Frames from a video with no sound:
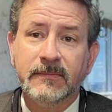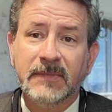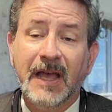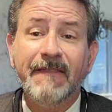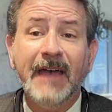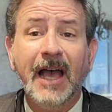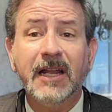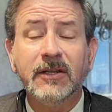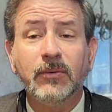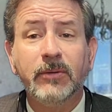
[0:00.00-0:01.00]
And that
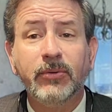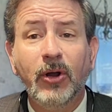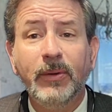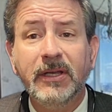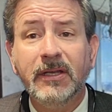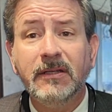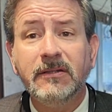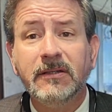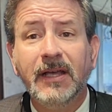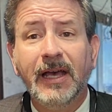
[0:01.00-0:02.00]
is what probing
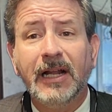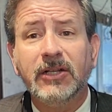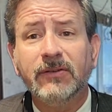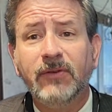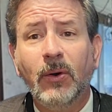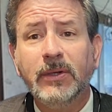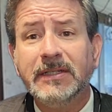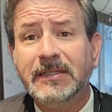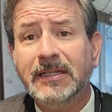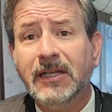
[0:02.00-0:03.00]
is. And I look forward to
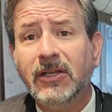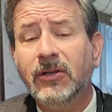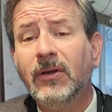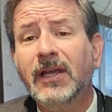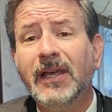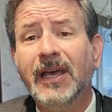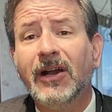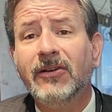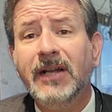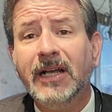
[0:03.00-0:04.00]
seeing you in
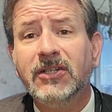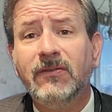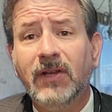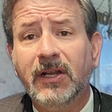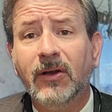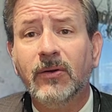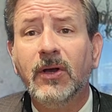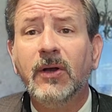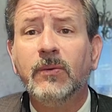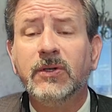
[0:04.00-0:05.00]
our next video,
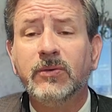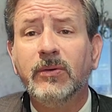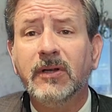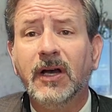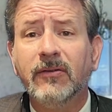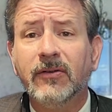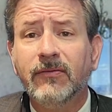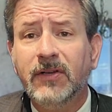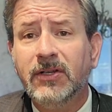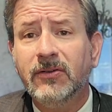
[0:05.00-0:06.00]
which we will cover
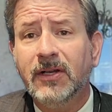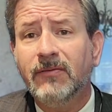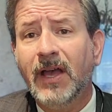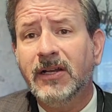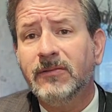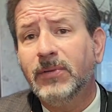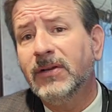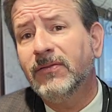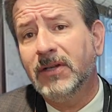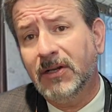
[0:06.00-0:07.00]
feature, advantage,
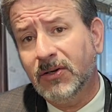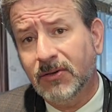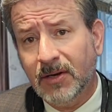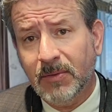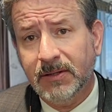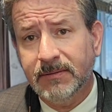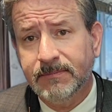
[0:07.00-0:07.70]
benefit, and agreement.